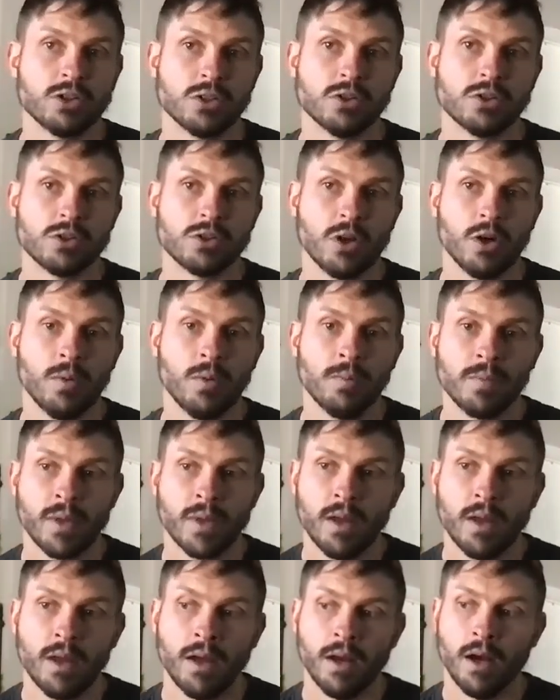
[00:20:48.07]
And so
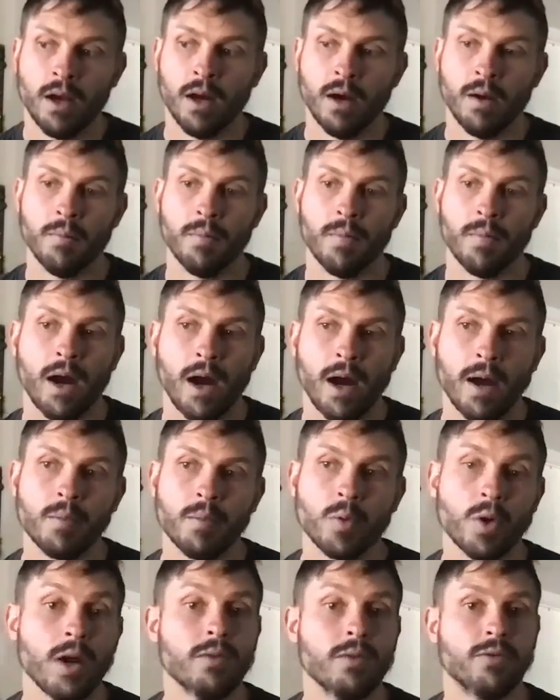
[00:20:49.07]

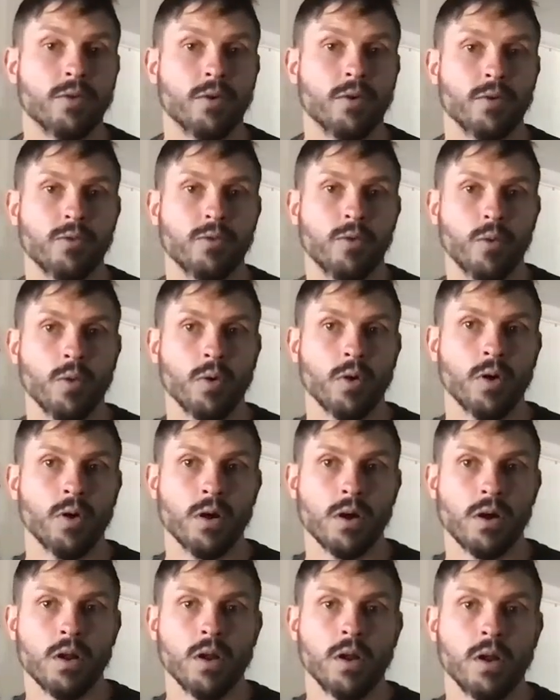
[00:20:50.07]
I'm grateful
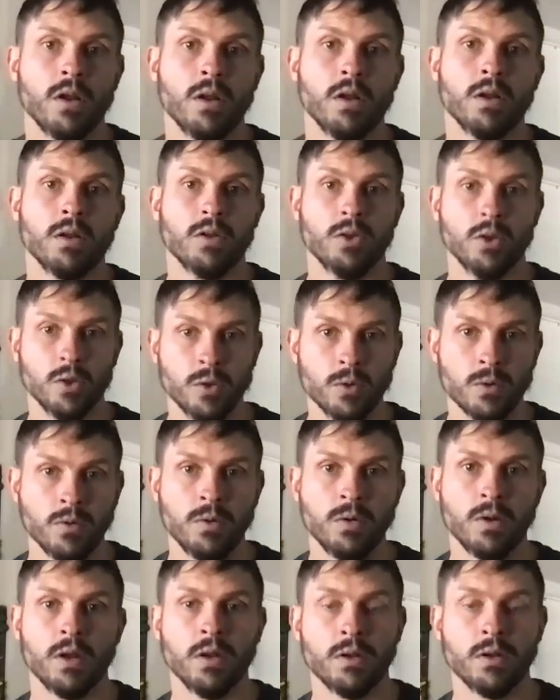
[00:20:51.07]
for
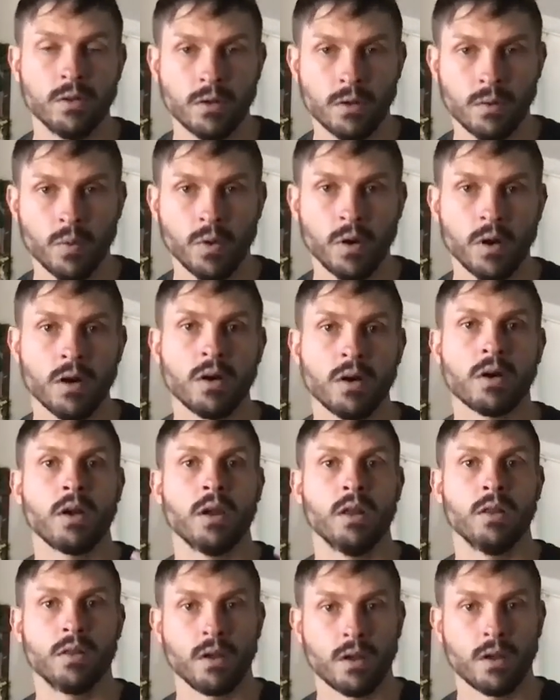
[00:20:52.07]
you and your work and
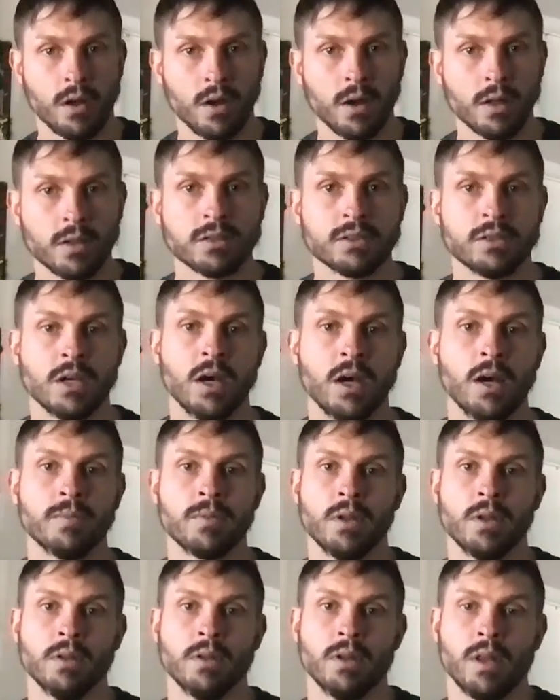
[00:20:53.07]
the concept
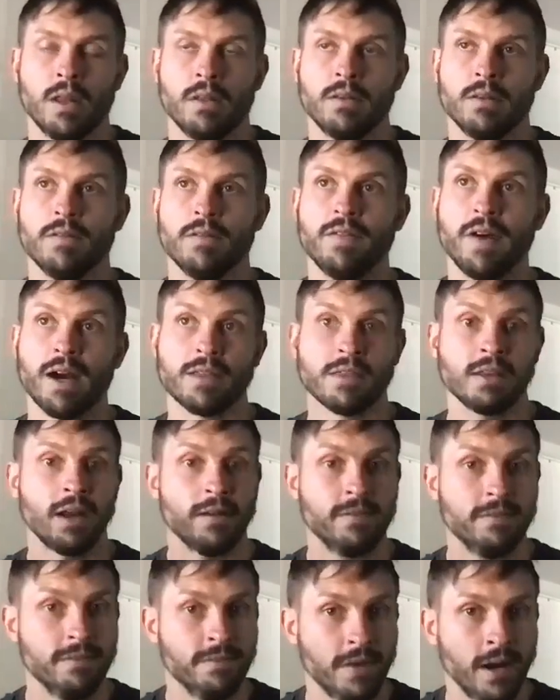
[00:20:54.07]
and the fact that
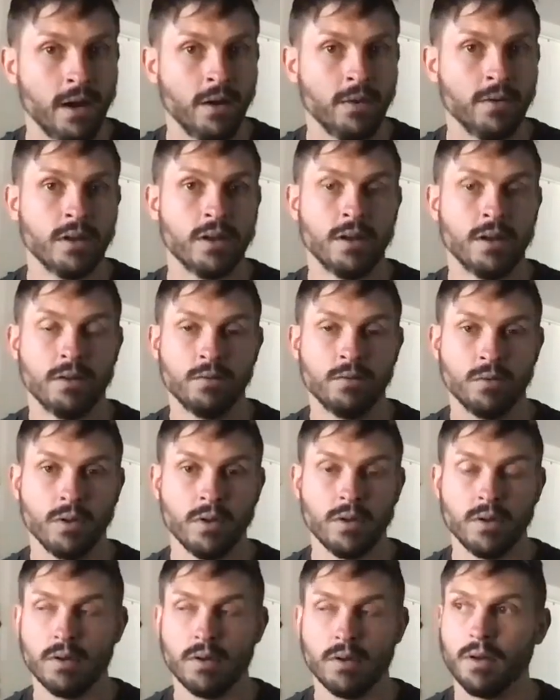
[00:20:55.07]
I found it and
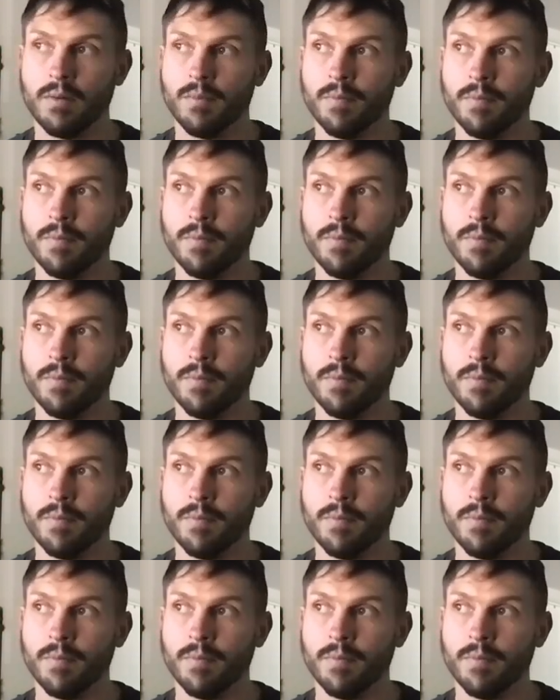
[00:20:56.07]
really